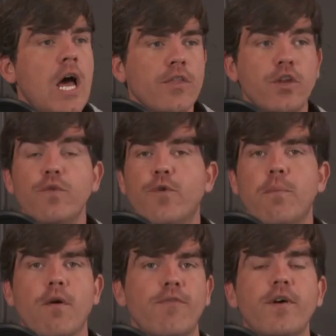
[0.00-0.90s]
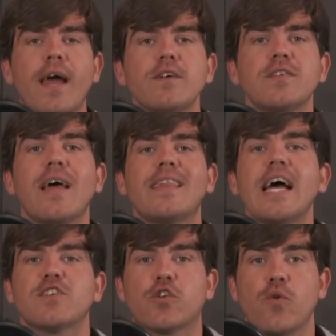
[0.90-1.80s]
The new football field house,
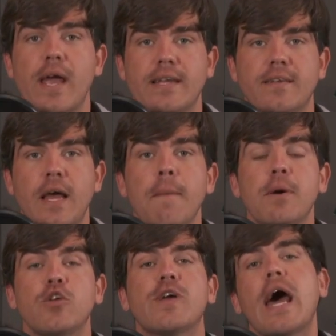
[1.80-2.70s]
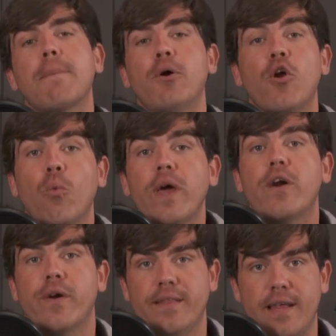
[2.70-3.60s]
that's great, but you got to put a
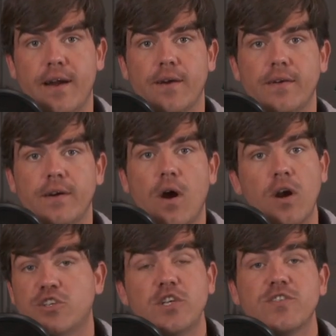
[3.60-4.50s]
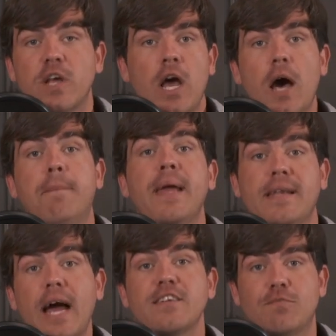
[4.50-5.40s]
winner in there or it's just a big,
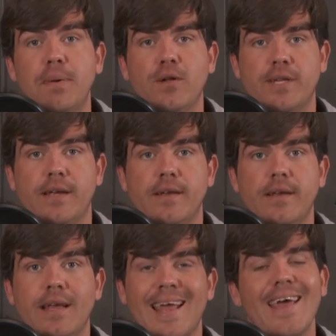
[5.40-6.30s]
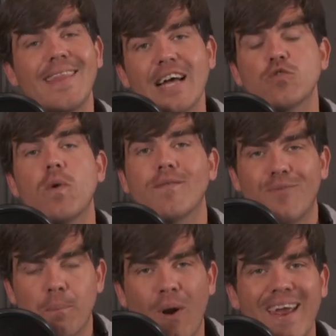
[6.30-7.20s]
nice building. And that's one of
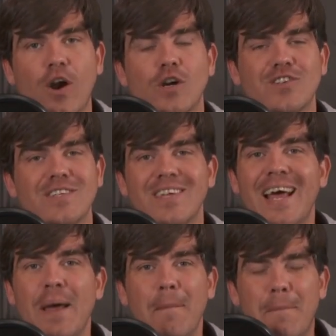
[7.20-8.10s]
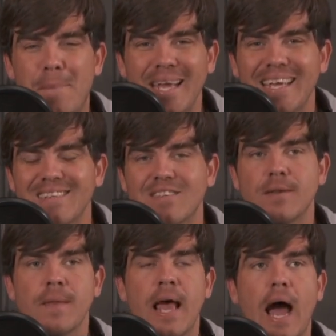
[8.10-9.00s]
Brian Harsin's biggest,
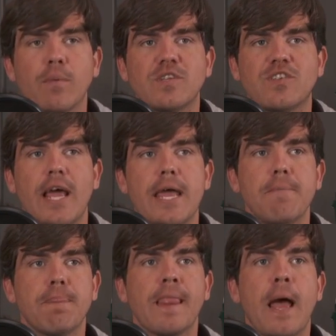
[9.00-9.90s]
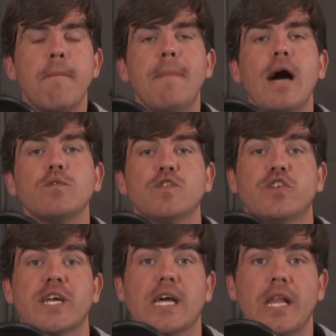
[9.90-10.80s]
I would say, mountains
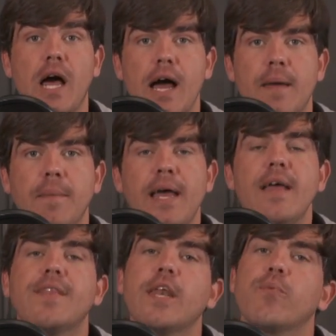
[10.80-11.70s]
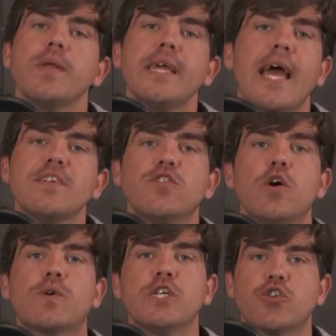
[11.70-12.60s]
to climb that he really has no
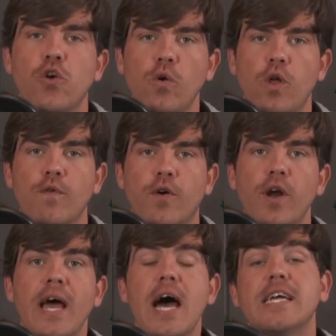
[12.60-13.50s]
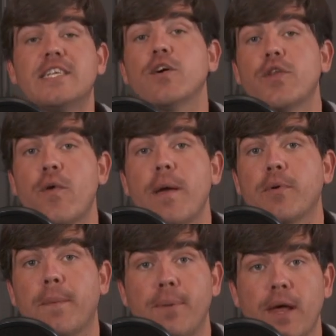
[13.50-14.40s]
control over until they're able
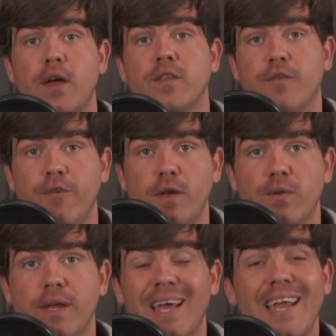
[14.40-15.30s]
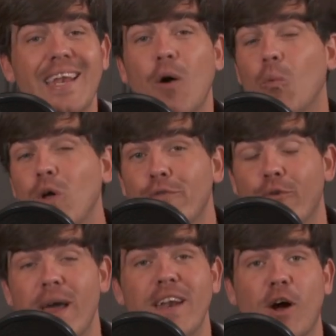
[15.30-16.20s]
to play on the field. Now, Will
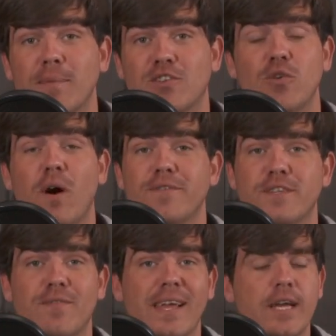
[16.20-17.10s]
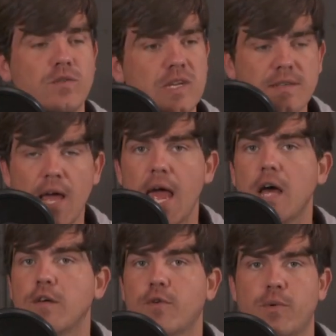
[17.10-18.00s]
Friend, Auburn's new offensive line coach, is a
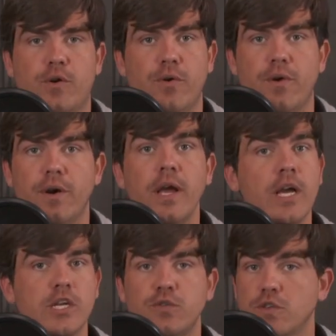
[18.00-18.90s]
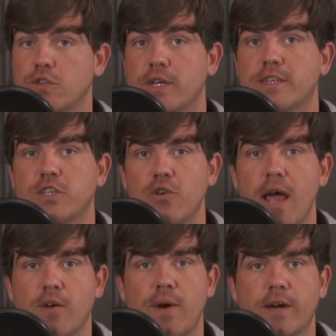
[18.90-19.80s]
hell of a recruiter. You just look at the
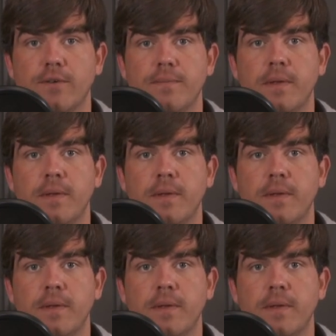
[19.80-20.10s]
track record.